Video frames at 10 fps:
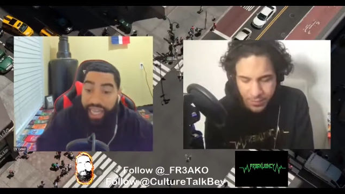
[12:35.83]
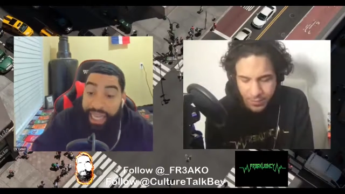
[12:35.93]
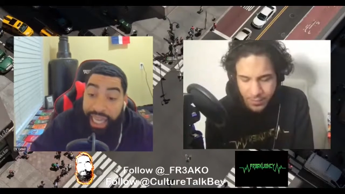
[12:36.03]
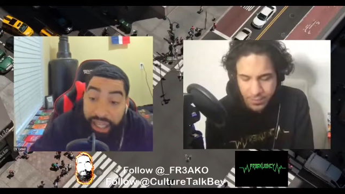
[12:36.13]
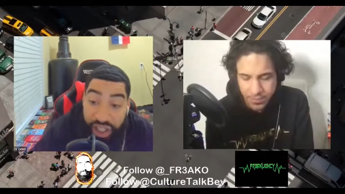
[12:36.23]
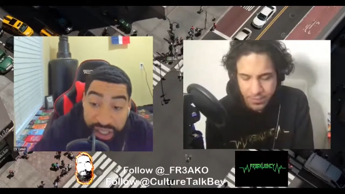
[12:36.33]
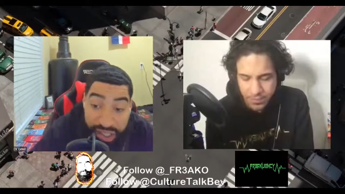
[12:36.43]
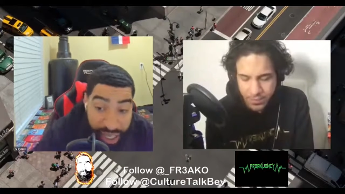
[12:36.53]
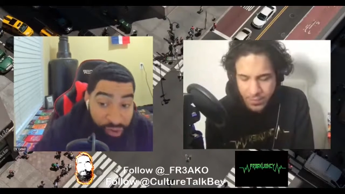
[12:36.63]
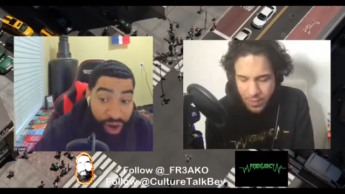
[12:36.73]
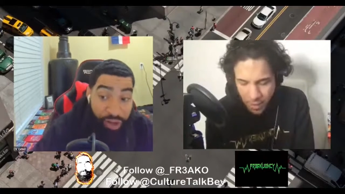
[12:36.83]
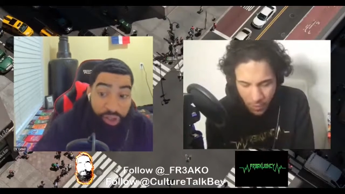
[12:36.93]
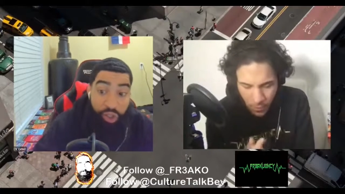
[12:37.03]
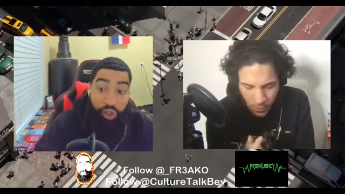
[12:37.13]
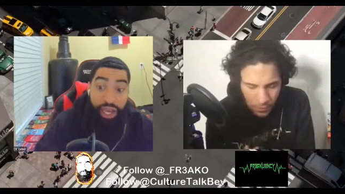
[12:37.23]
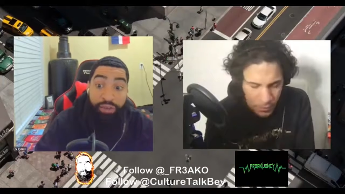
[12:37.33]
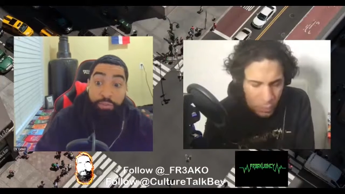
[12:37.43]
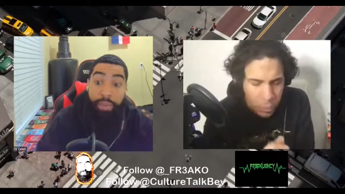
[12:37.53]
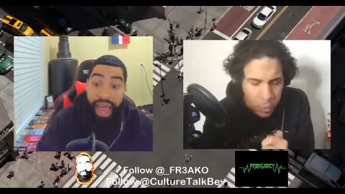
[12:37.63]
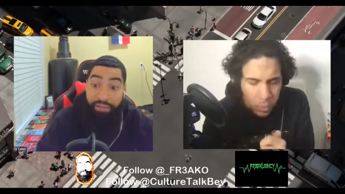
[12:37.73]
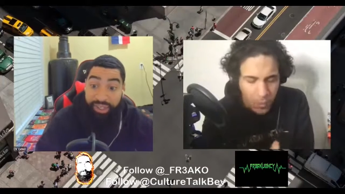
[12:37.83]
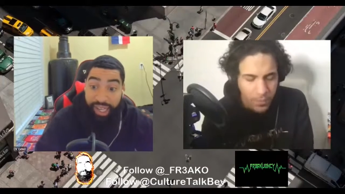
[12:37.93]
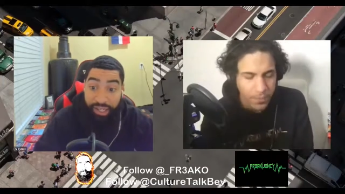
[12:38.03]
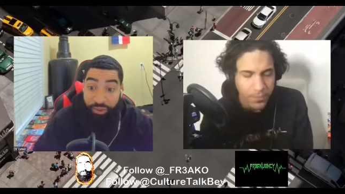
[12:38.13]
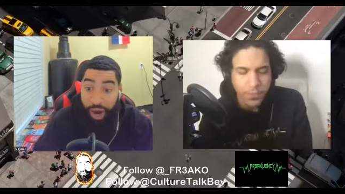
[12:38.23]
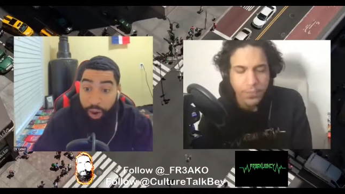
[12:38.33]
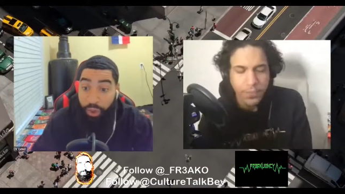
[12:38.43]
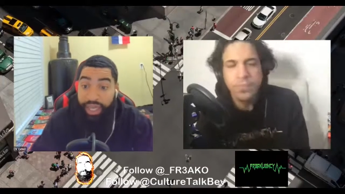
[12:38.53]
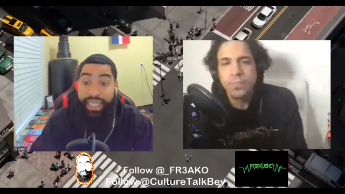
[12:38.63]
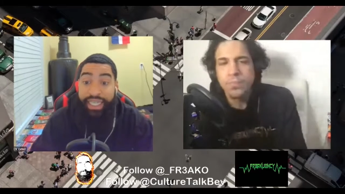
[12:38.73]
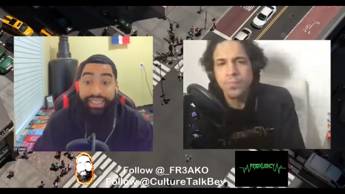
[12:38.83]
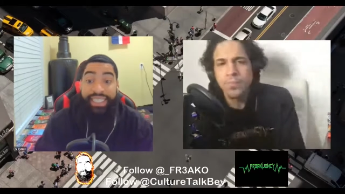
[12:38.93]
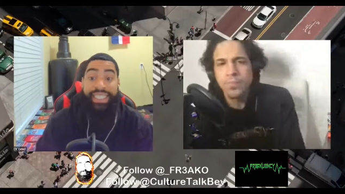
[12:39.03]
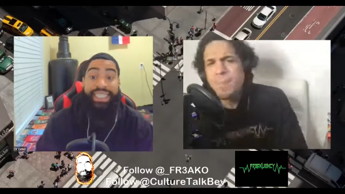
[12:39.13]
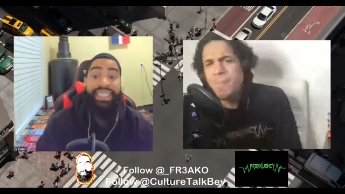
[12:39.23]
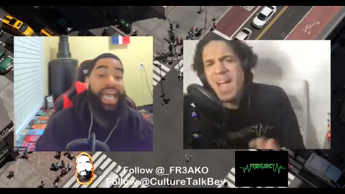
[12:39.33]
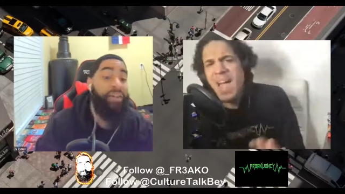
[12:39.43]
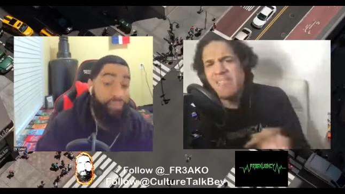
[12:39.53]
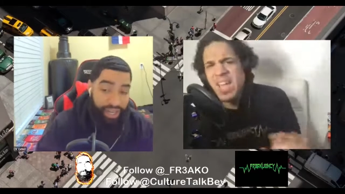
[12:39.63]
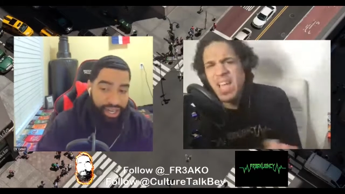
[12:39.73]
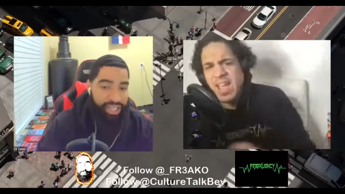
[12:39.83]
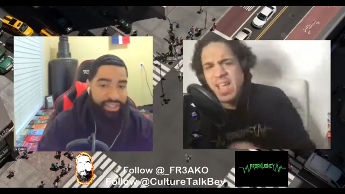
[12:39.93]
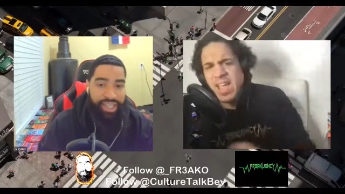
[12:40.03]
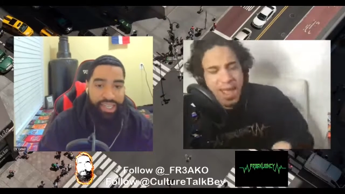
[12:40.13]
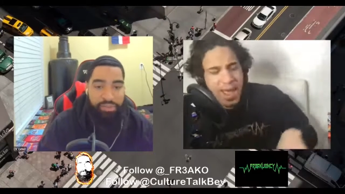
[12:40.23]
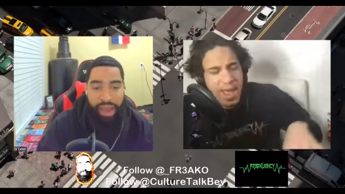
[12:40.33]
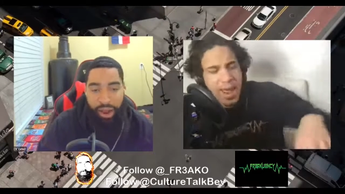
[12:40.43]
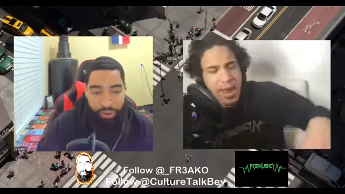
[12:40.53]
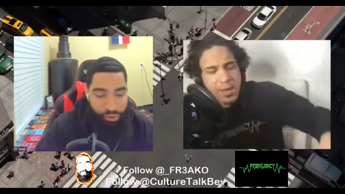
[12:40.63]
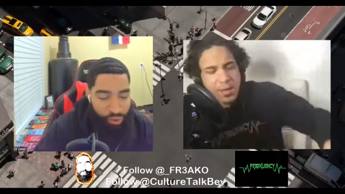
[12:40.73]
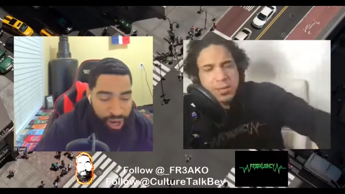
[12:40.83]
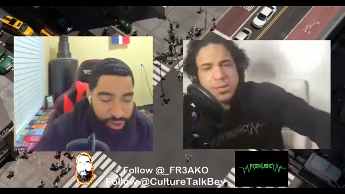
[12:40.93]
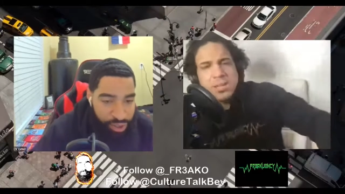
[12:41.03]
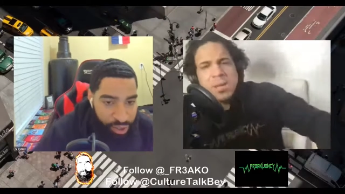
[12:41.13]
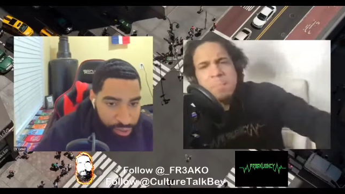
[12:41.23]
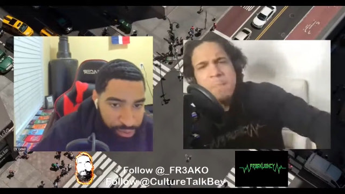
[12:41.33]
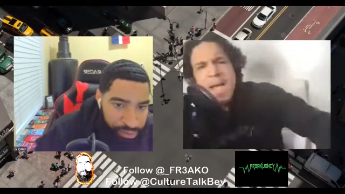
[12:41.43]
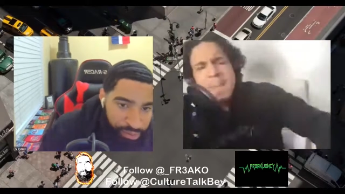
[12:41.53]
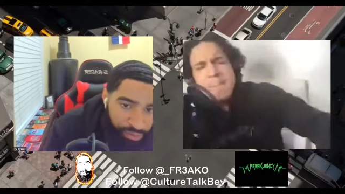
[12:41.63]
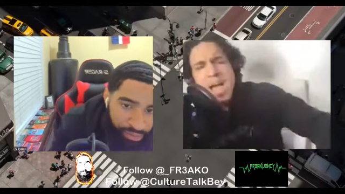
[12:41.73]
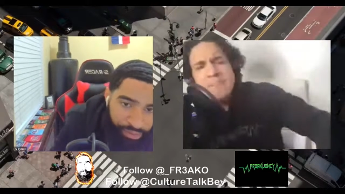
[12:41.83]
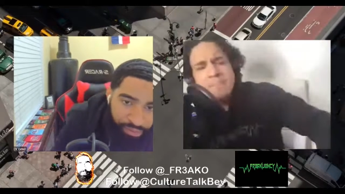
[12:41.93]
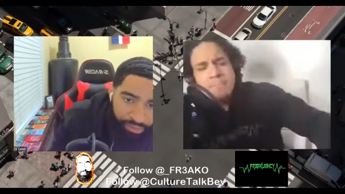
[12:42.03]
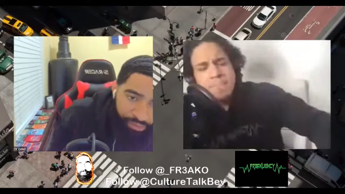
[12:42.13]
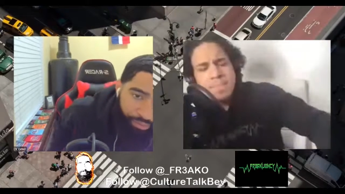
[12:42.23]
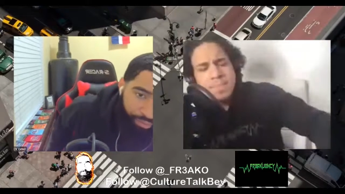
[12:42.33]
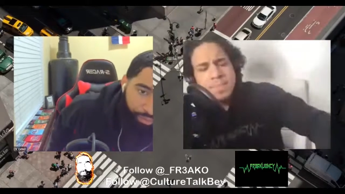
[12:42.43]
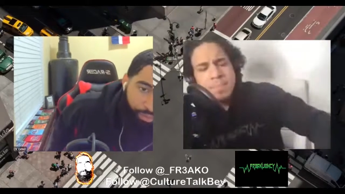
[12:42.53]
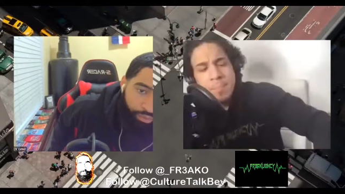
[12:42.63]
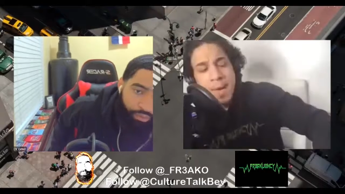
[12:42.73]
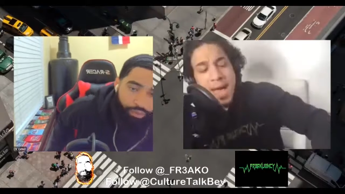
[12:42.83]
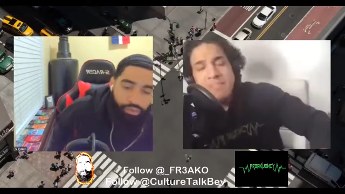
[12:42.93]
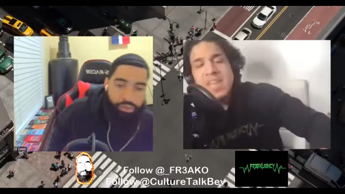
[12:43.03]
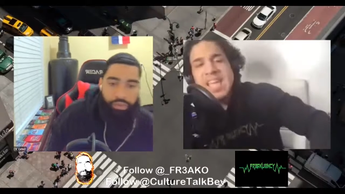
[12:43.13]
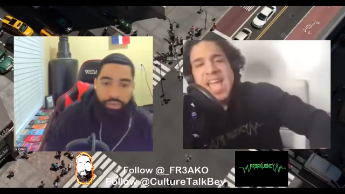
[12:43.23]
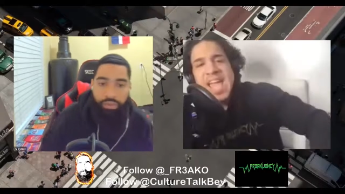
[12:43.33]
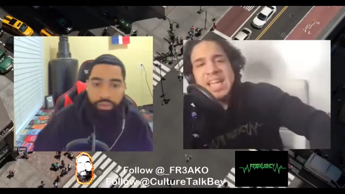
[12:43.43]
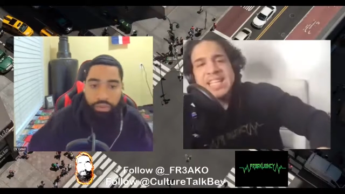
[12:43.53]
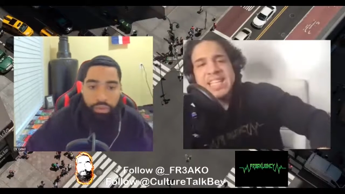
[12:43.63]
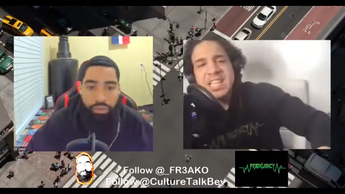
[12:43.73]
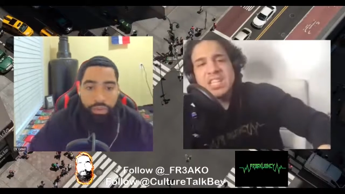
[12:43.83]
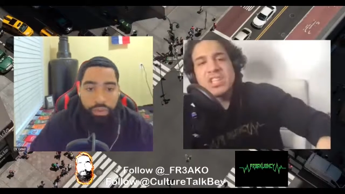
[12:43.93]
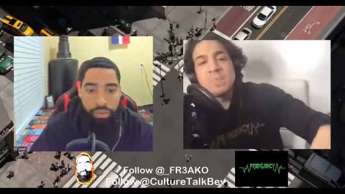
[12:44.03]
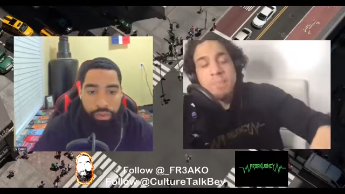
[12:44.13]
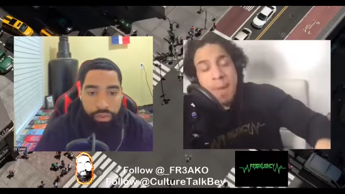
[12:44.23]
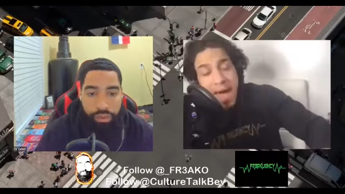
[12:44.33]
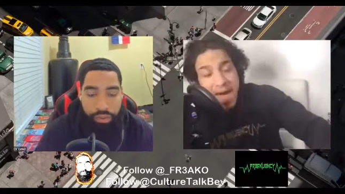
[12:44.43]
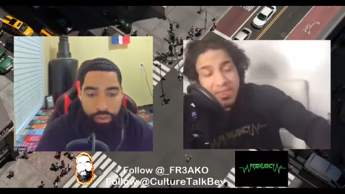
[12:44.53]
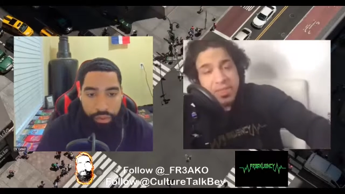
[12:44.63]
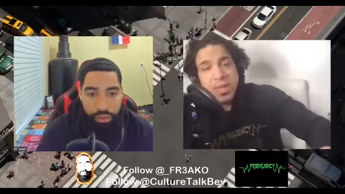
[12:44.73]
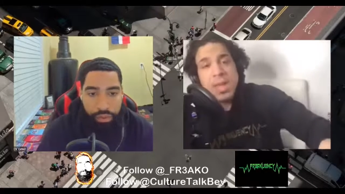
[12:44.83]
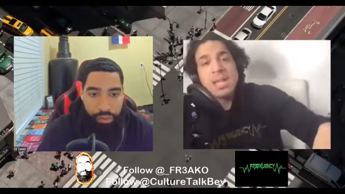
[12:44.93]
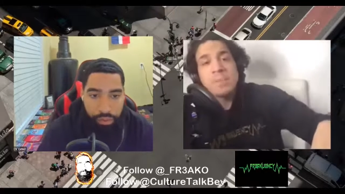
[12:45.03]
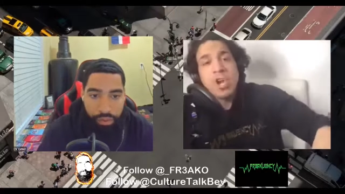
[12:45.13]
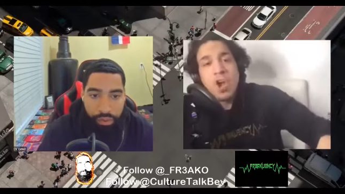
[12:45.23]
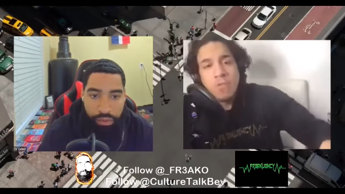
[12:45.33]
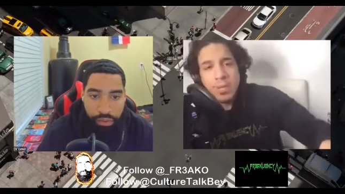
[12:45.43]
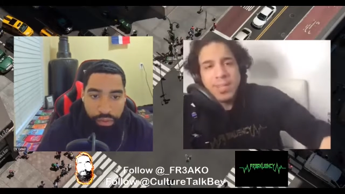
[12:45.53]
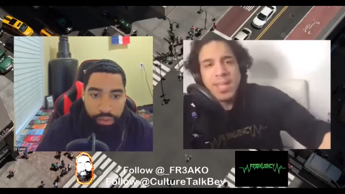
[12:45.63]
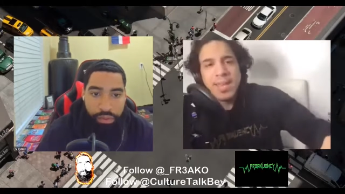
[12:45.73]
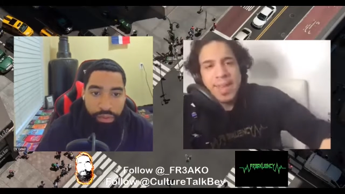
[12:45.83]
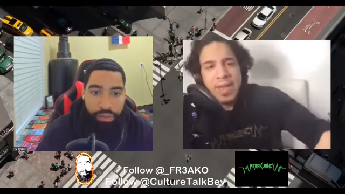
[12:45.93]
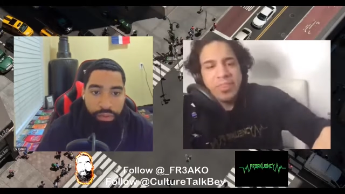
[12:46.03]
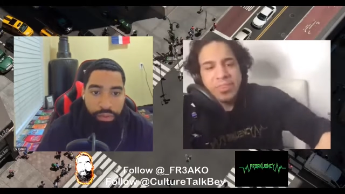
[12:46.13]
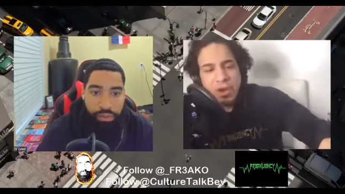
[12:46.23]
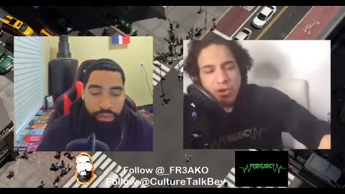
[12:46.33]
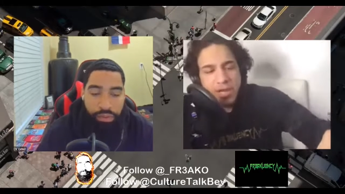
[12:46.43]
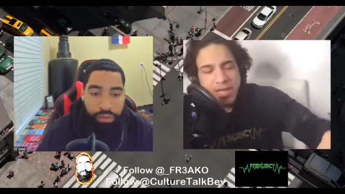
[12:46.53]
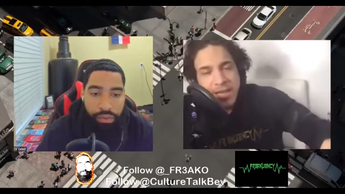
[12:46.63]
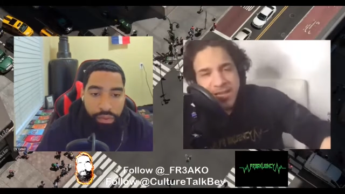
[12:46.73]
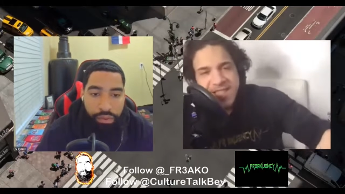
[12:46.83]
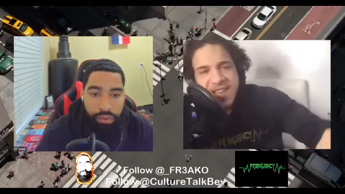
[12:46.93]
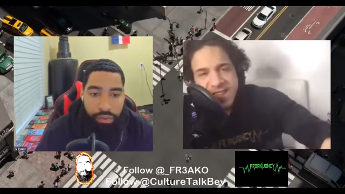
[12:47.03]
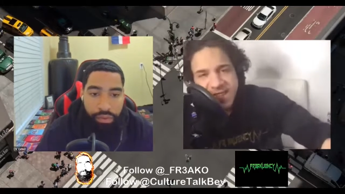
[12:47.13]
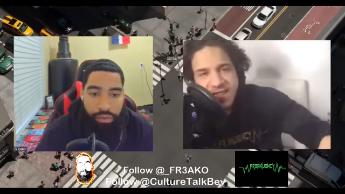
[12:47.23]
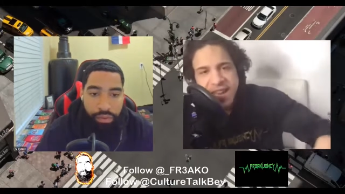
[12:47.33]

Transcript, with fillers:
Speaker 1: Geechi takes round two. If Math takes round one, Geechi definitely takes Math round two.
Speaker 2: Math, Math, Math can't. Ge- Math currently cannot 30 Geechi in this